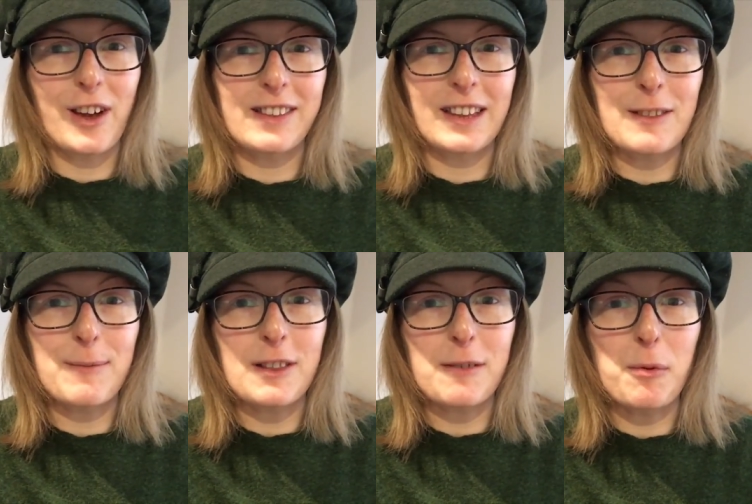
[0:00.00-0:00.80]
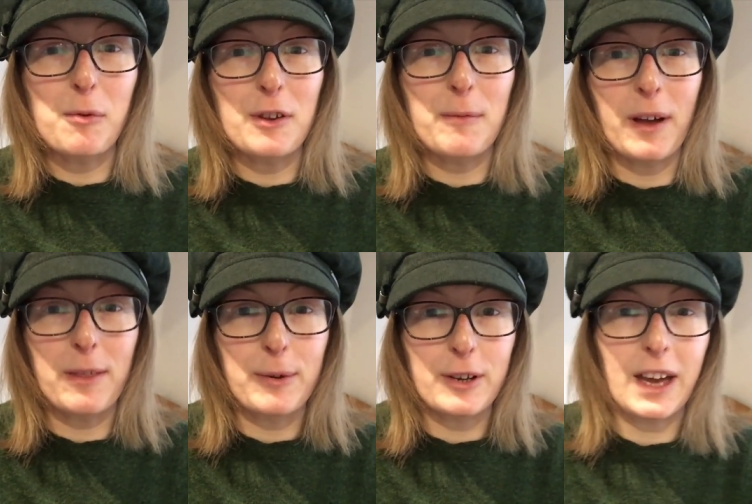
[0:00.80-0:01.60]
years and it's been supported by the
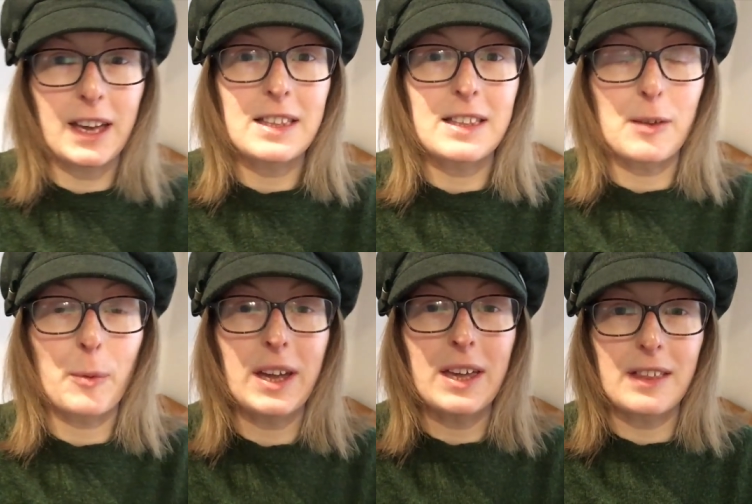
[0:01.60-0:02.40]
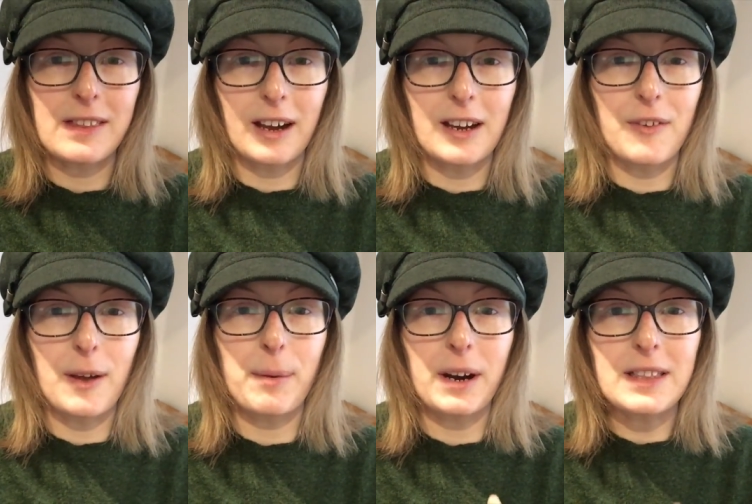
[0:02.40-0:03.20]
bookcases that were either side of
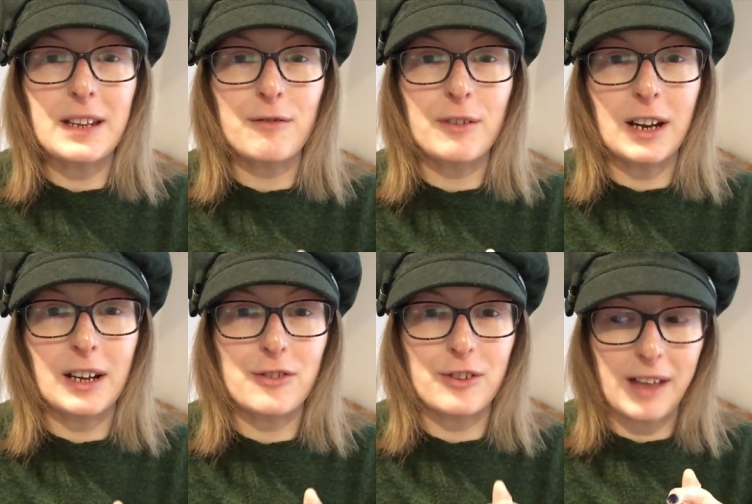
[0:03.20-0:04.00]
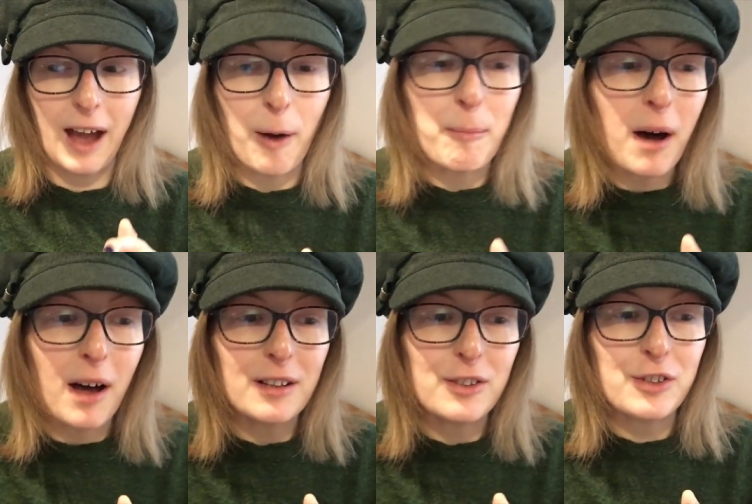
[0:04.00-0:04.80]
it, but I didn't realize just how
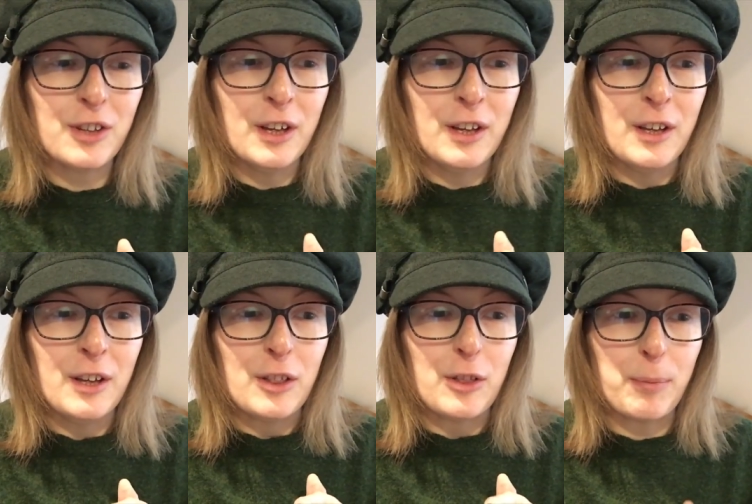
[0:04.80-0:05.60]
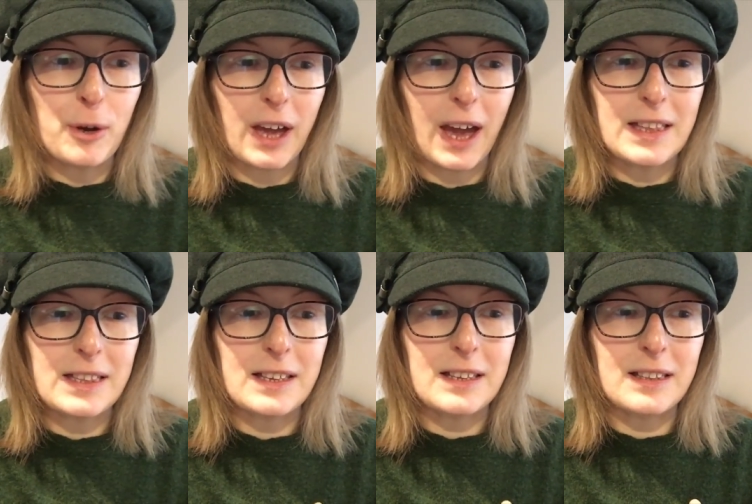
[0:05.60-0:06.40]
much the
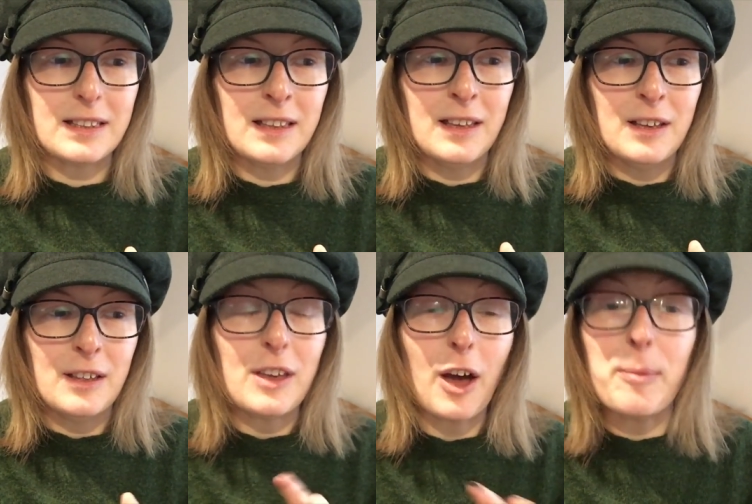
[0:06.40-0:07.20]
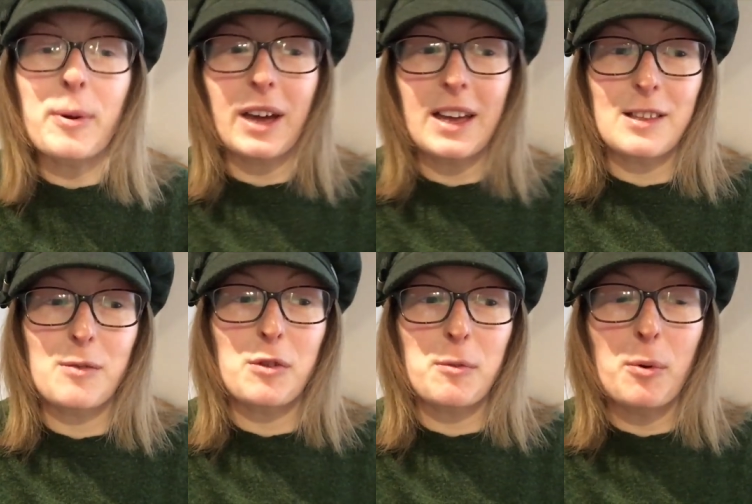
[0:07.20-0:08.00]
other bookcases
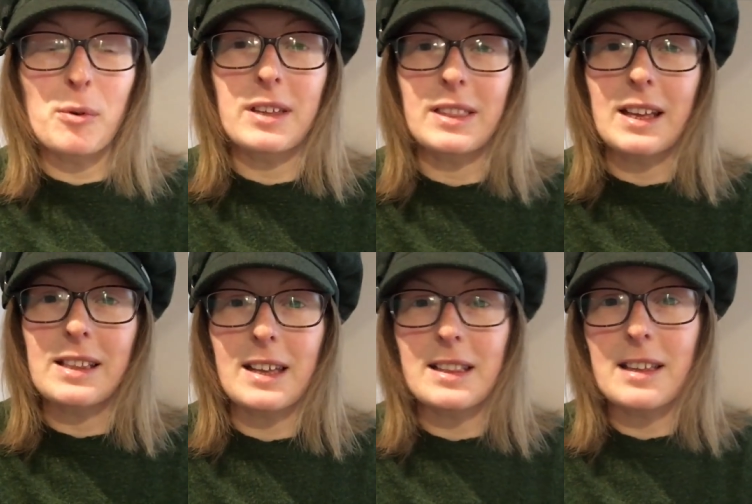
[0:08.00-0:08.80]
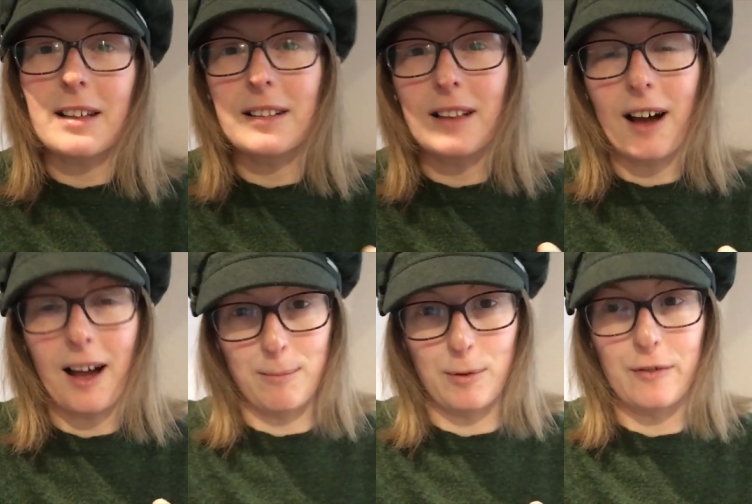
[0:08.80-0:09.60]
were supporting this until
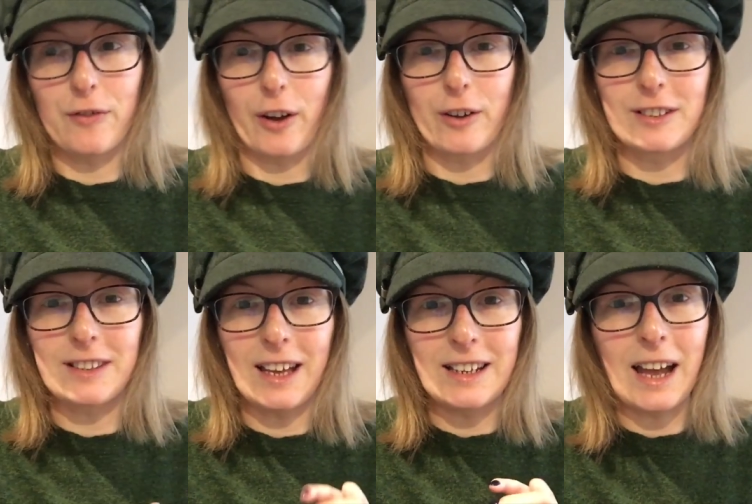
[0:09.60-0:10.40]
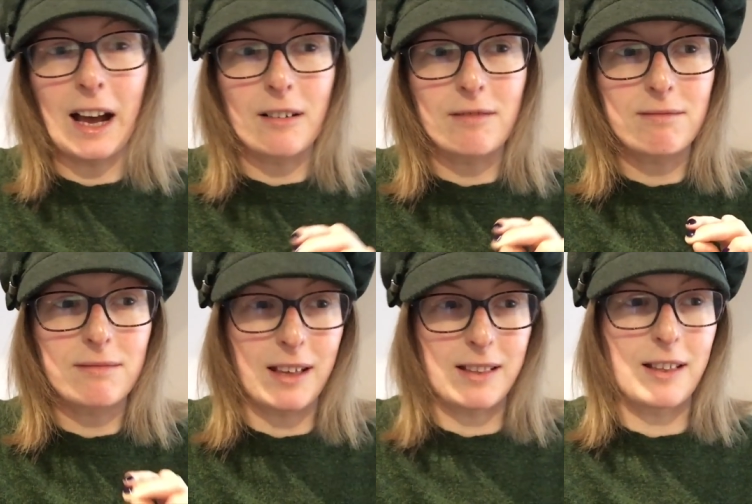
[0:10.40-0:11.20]
I moved those, and now
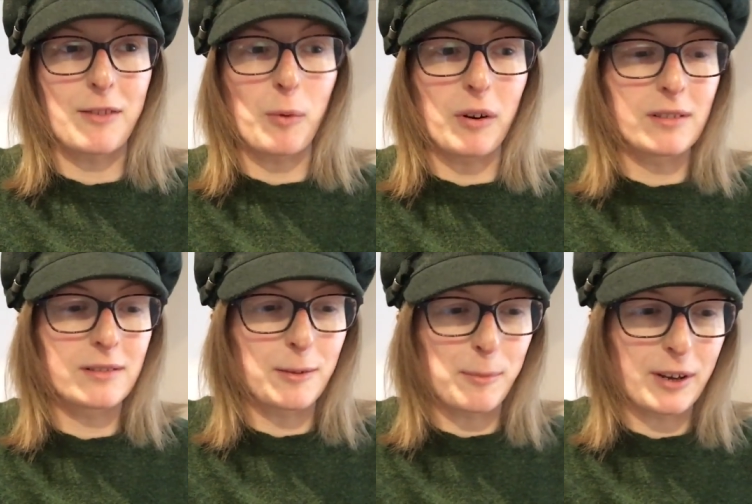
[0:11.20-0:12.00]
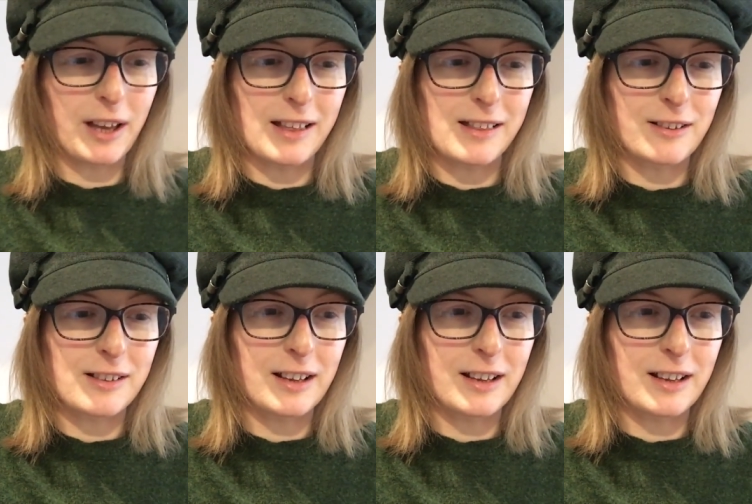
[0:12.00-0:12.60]
this is what the bookcase looks